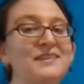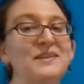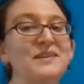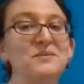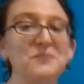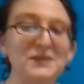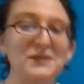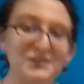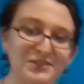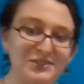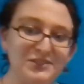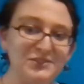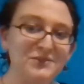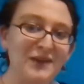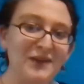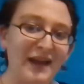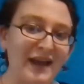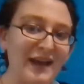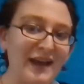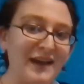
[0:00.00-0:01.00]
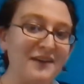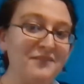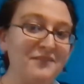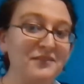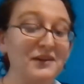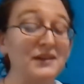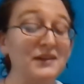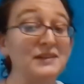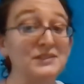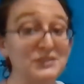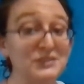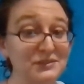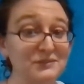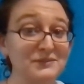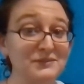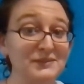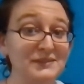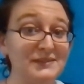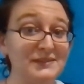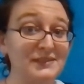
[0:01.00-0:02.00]
then we do have
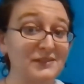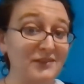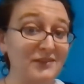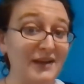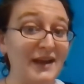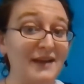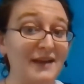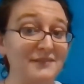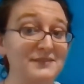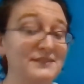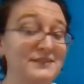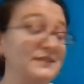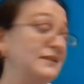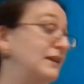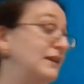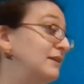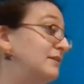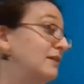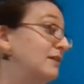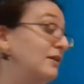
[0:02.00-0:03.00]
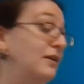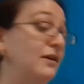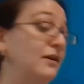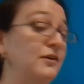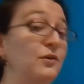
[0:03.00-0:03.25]
children's crafts and